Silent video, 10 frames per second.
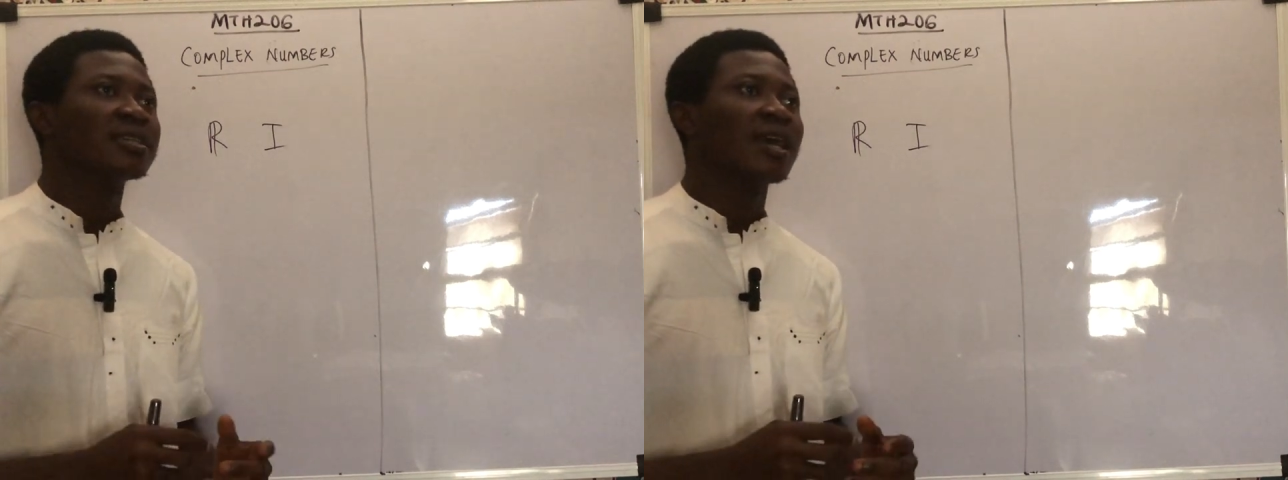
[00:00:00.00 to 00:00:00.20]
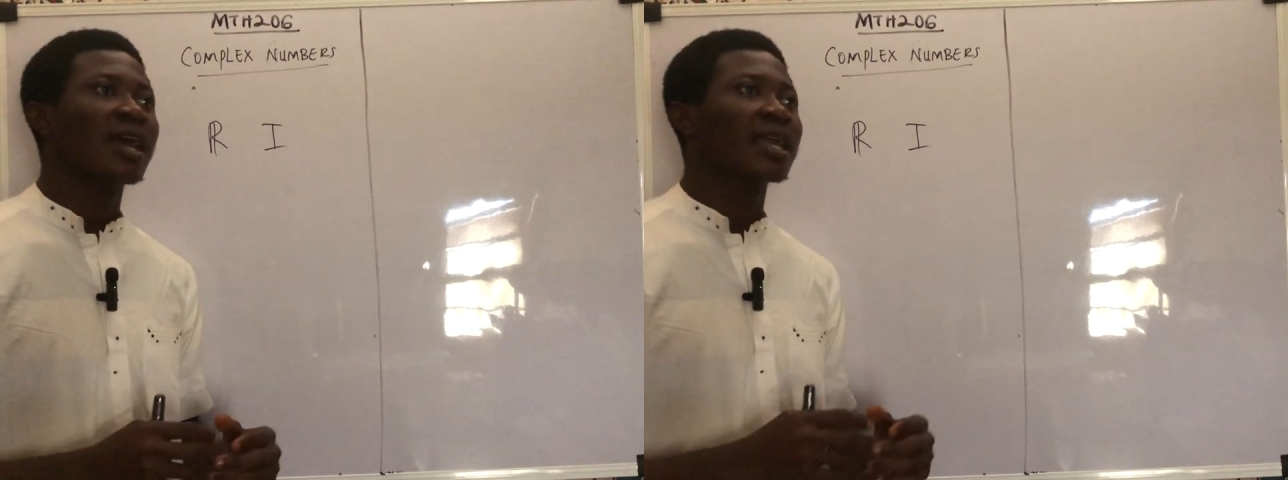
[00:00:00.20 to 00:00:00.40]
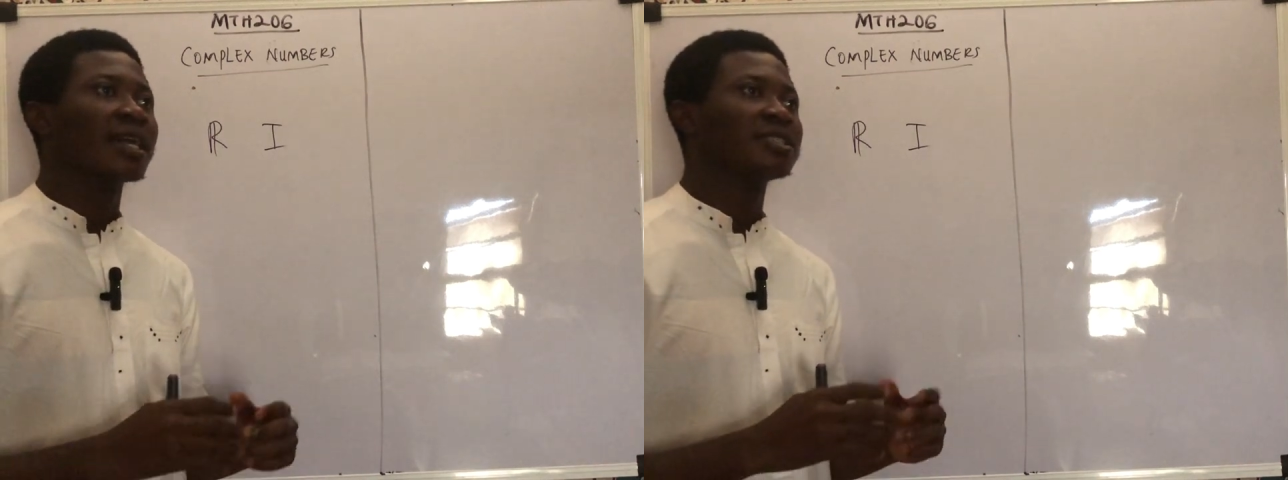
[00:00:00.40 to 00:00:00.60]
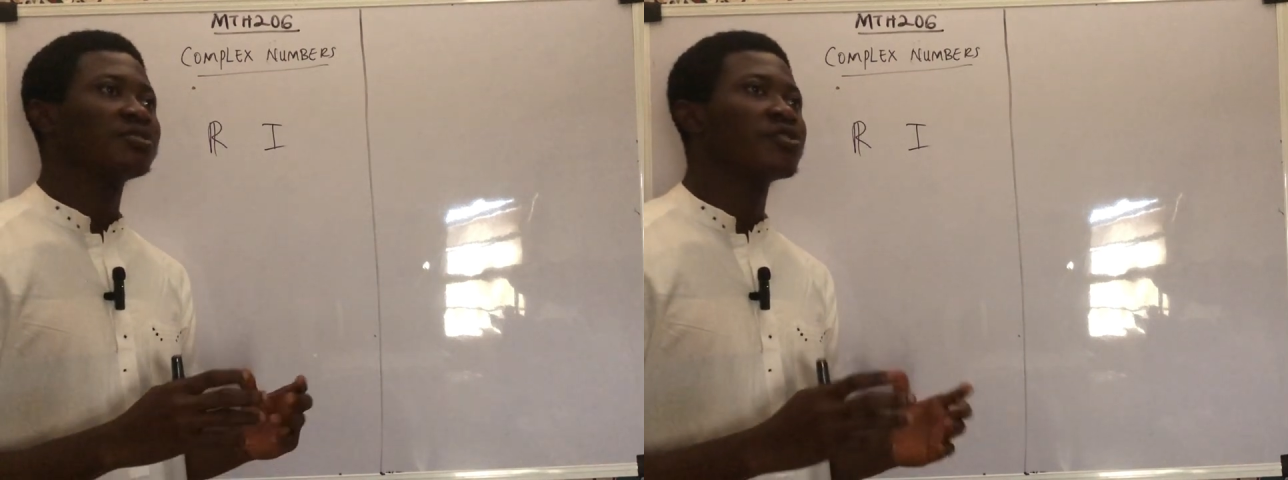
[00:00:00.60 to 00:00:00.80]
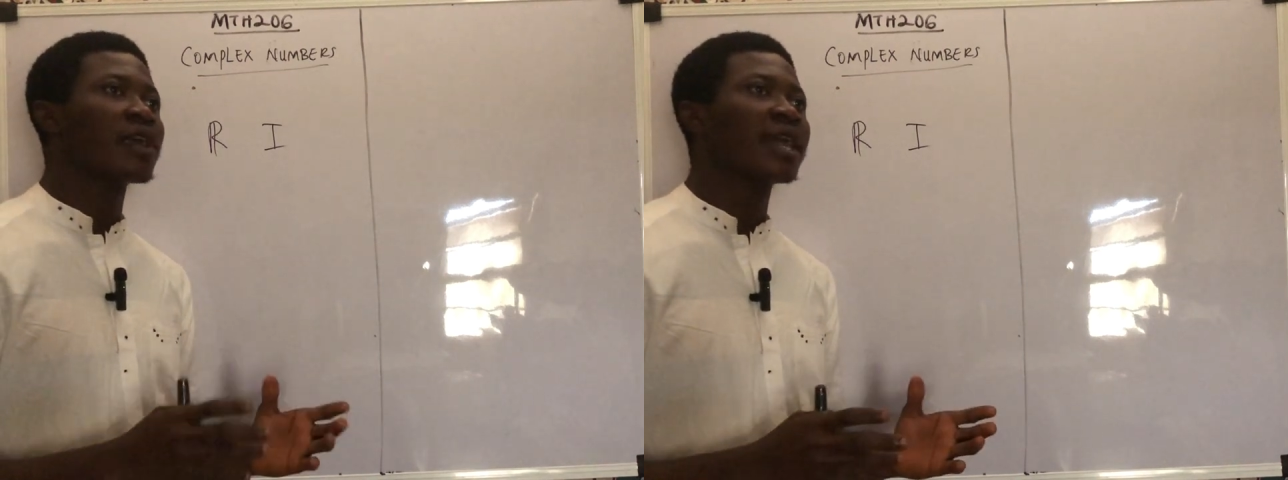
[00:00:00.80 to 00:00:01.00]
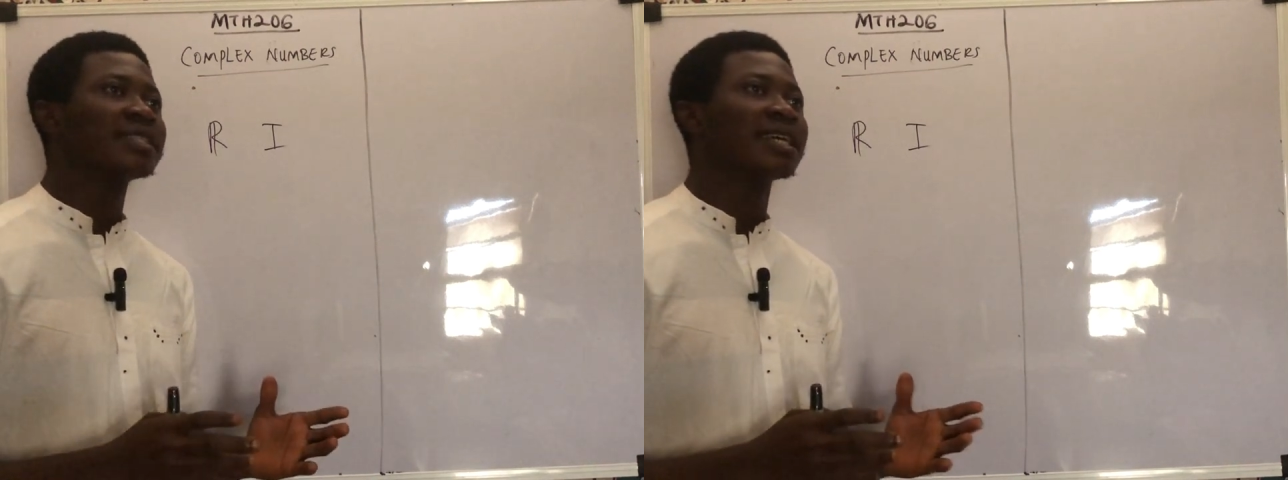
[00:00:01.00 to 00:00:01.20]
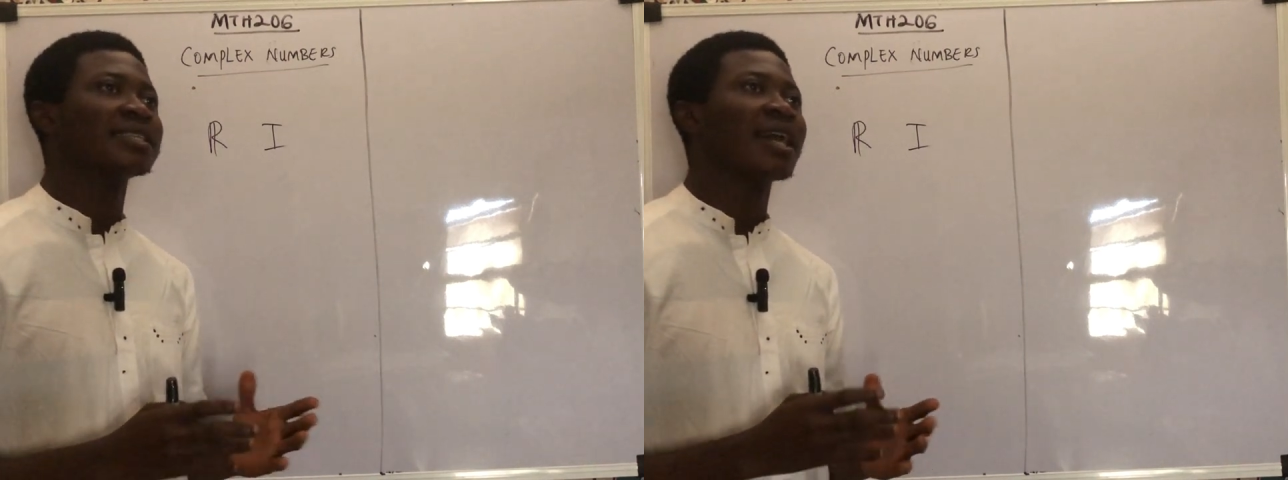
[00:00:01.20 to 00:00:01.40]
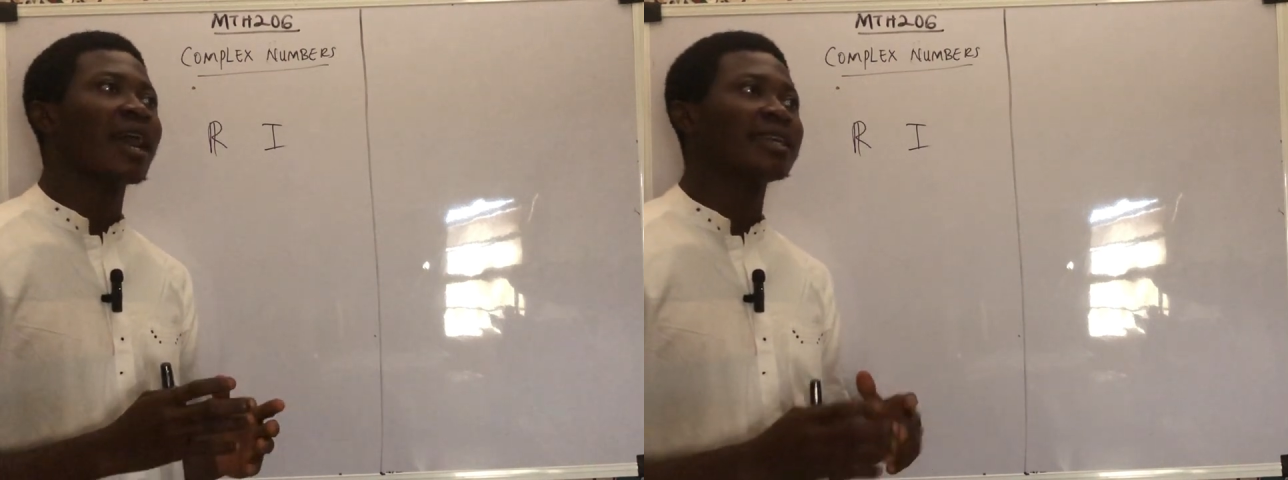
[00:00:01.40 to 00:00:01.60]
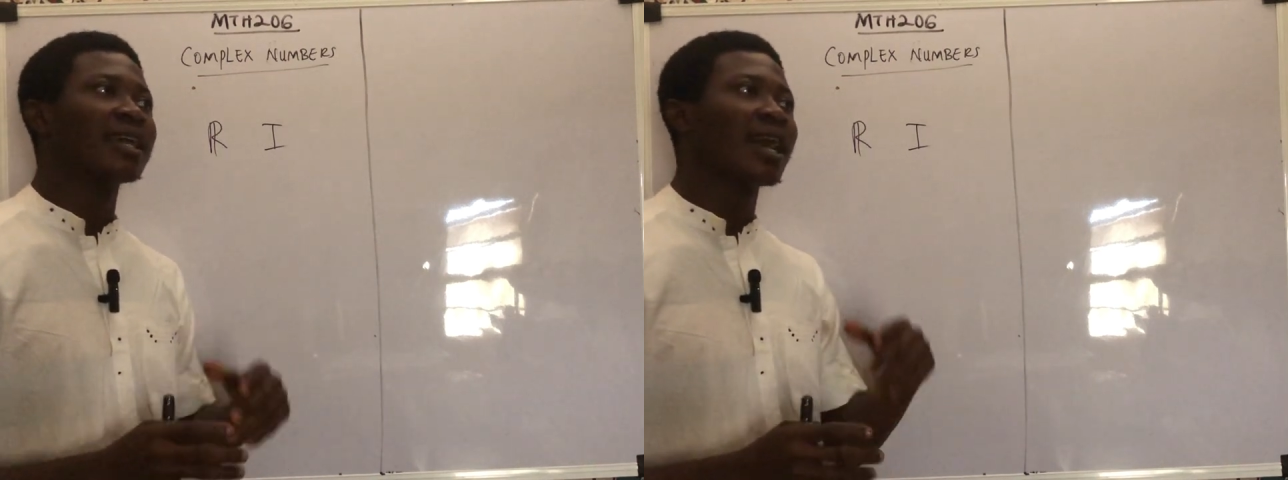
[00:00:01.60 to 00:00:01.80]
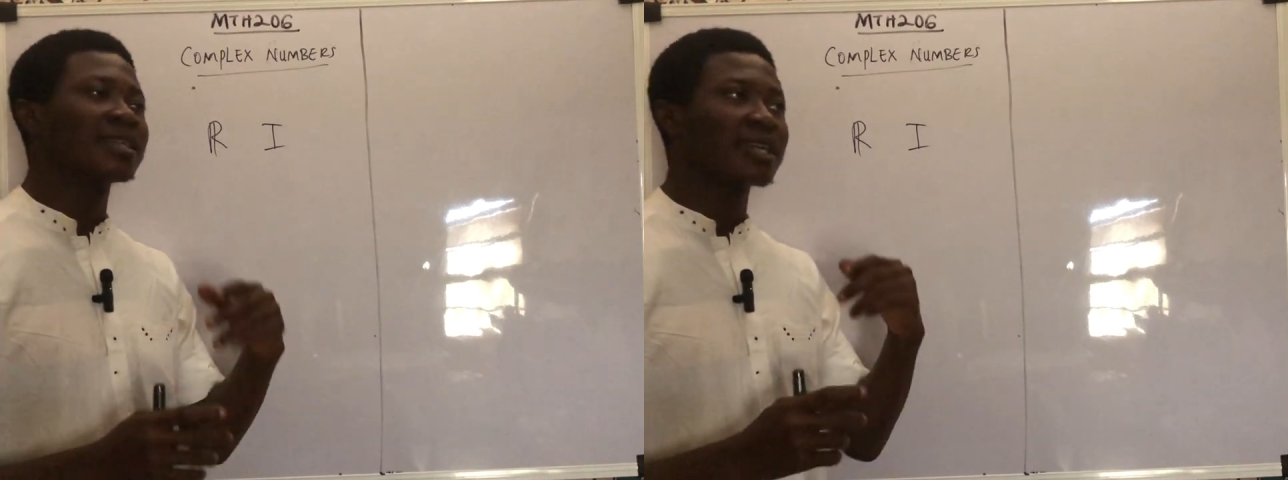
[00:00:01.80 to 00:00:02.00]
are categorized as